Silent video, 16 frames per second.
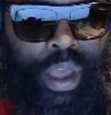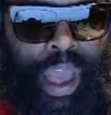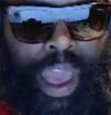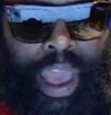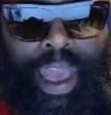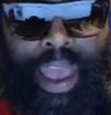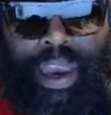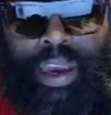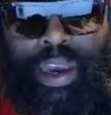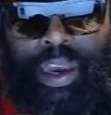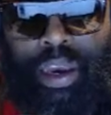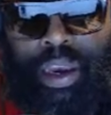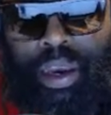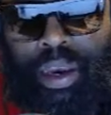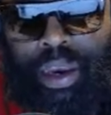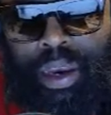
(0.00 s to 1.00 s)
And
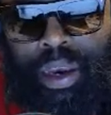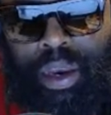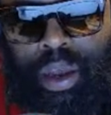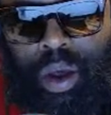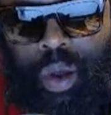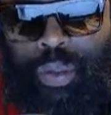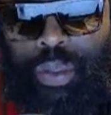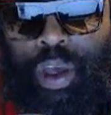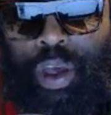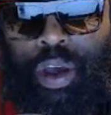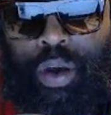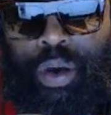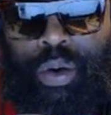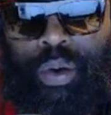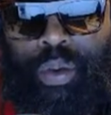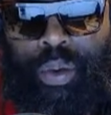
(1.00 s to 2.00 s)

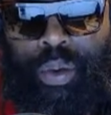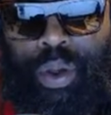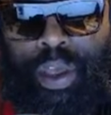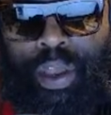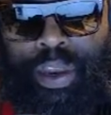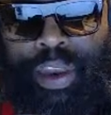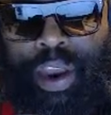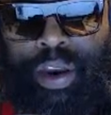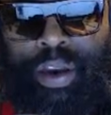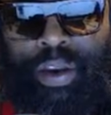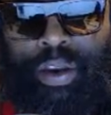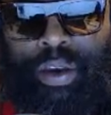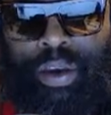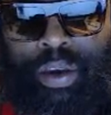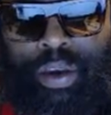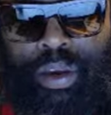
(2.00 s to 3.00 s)
although they're
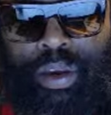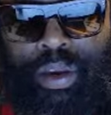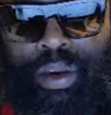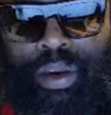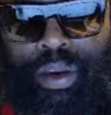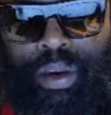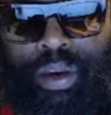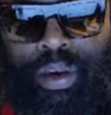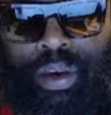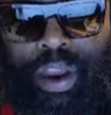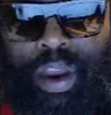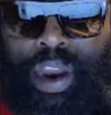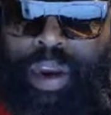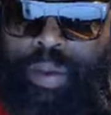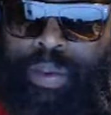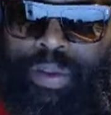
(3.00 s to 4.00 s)

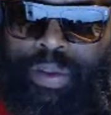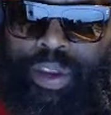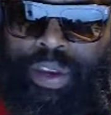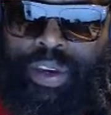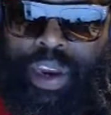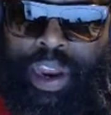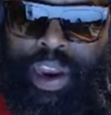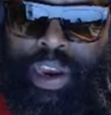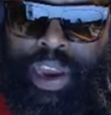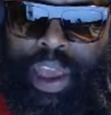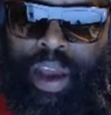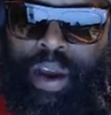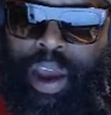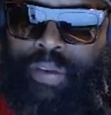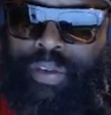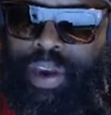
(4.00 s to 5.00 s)
in a position there and
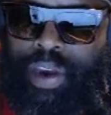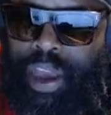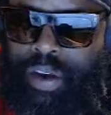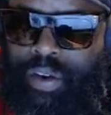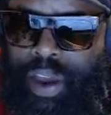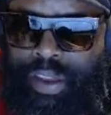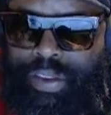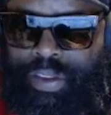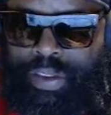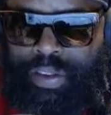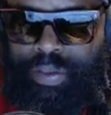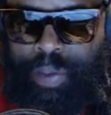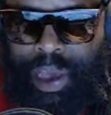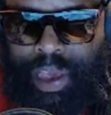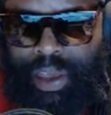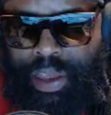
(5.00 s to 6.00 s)
now after that crazy
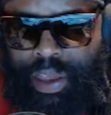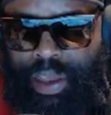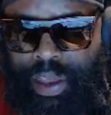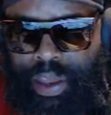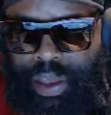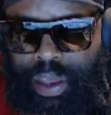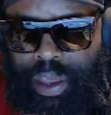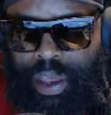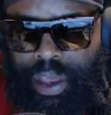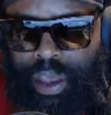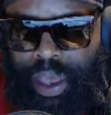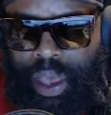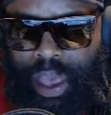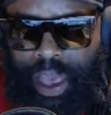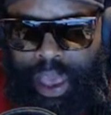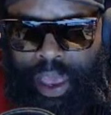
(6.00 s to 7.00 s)
spike,
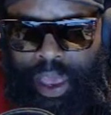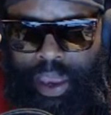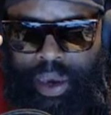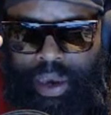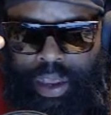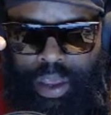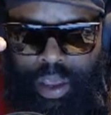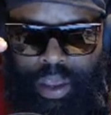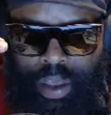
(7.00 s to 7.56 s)
and